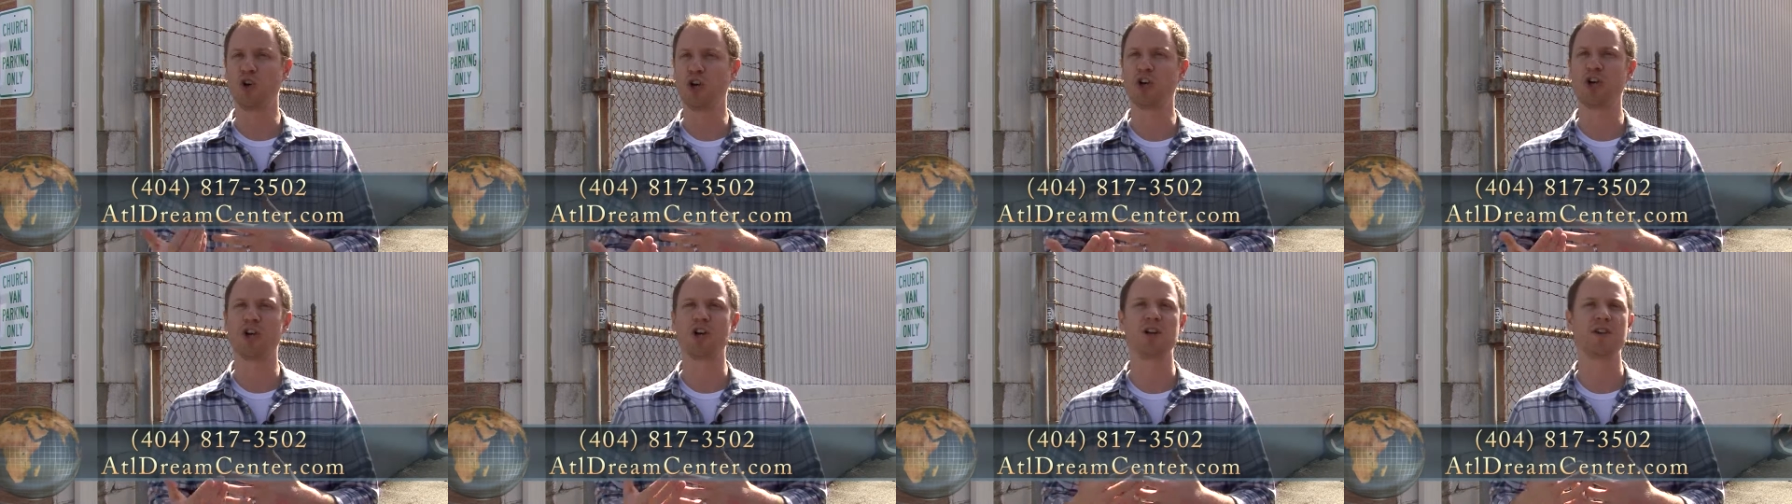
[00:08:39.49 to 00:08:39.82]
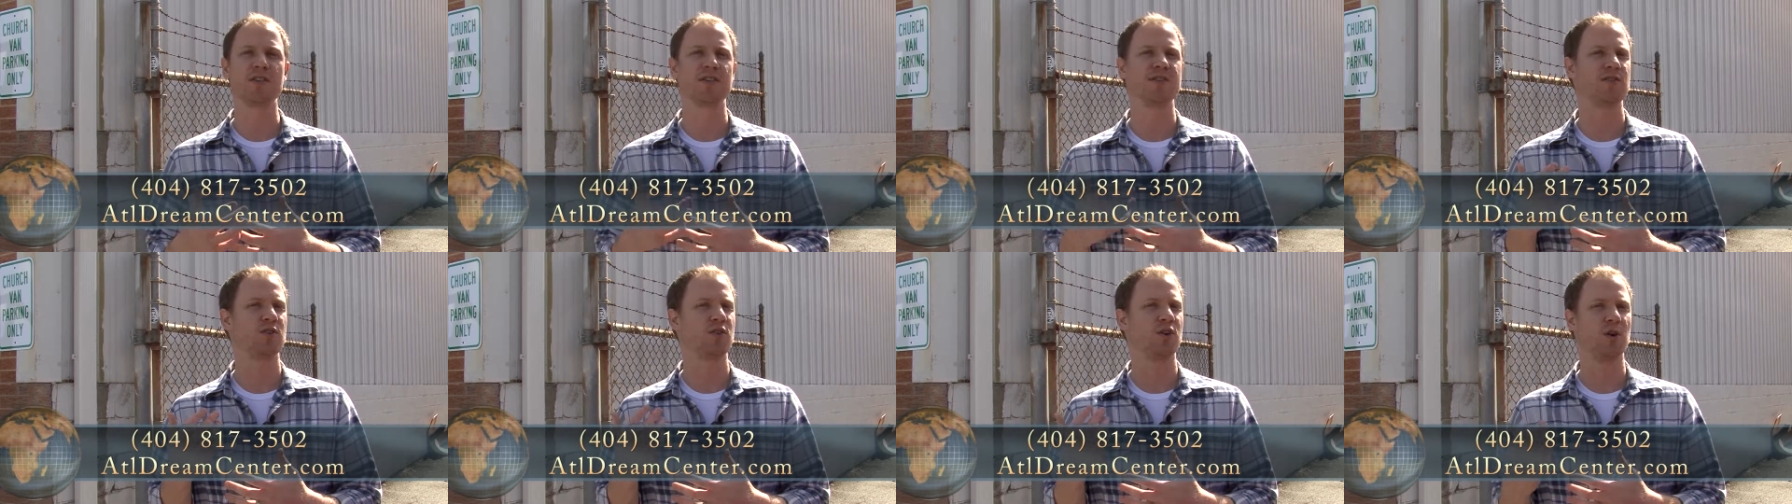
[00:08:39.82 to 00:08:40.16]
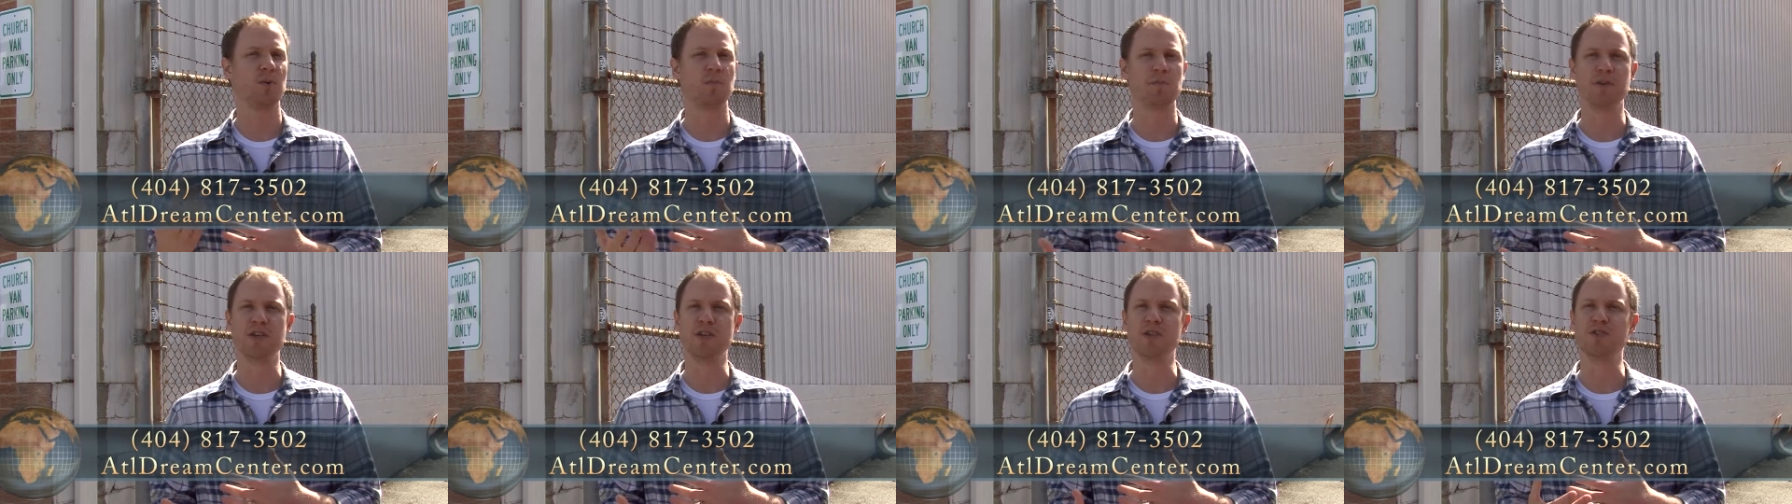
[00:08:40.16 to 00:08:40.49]
hurts or
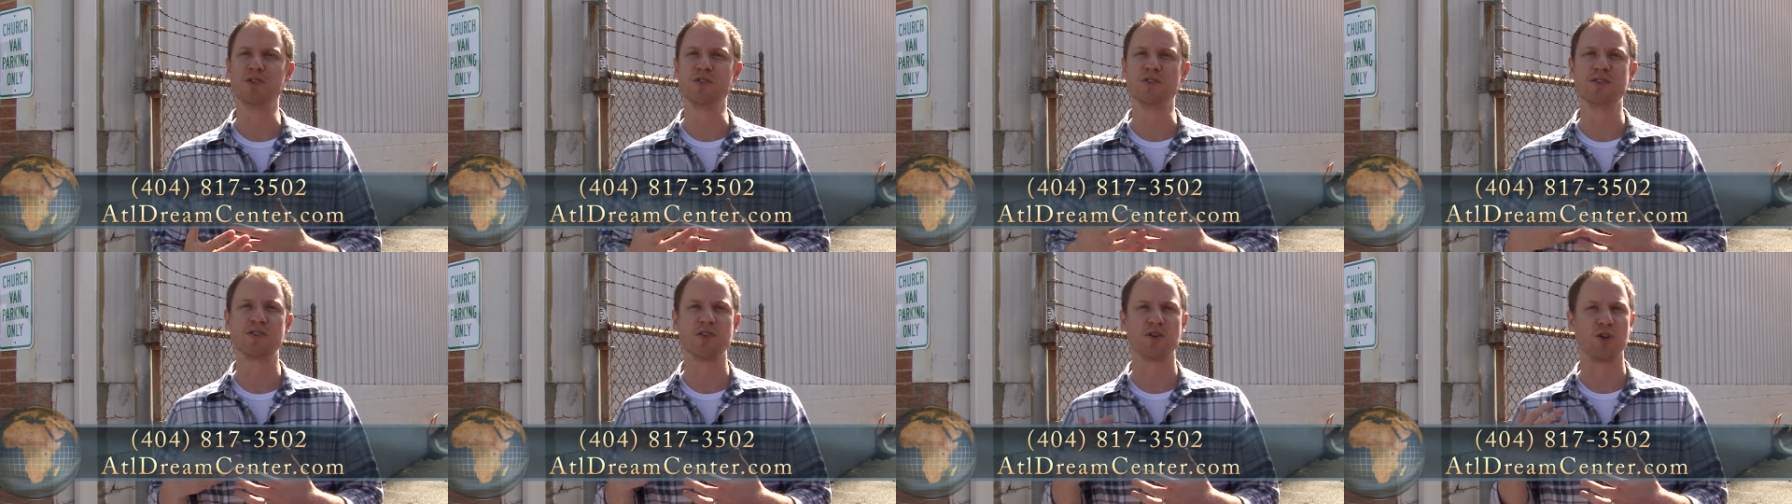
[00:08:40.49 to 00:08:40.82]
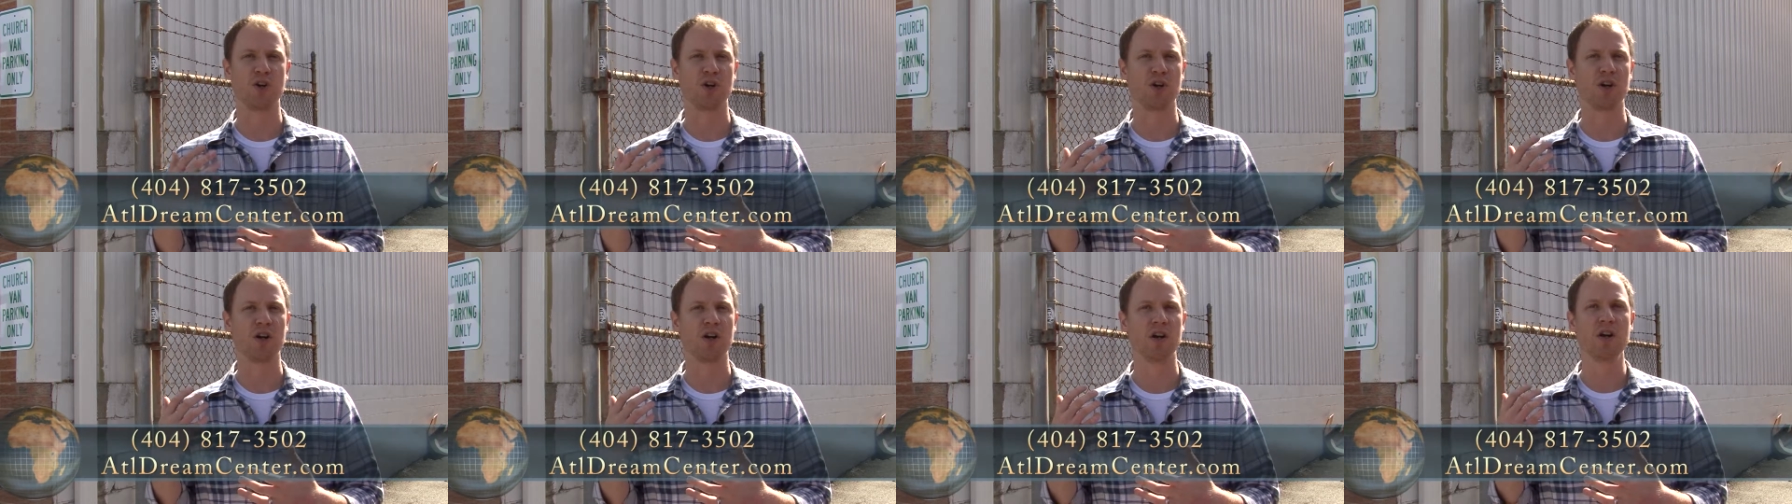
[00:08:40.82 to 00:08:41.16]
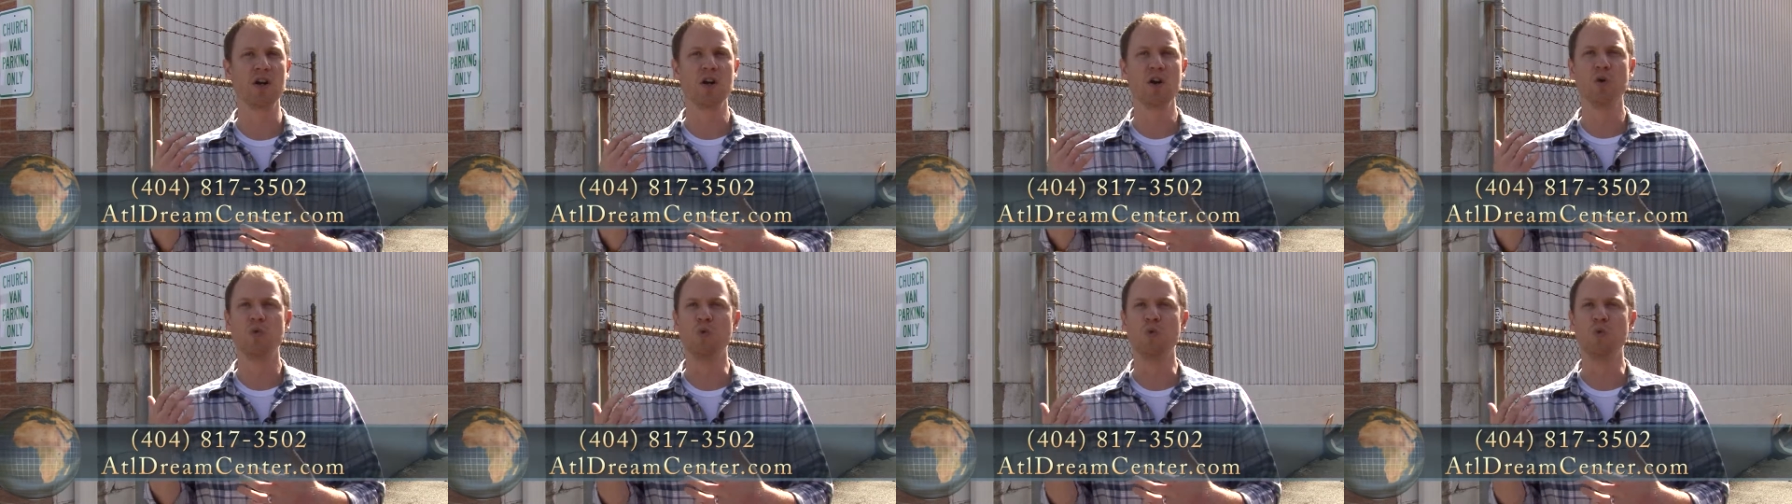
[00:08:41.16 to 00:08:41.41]
abuse or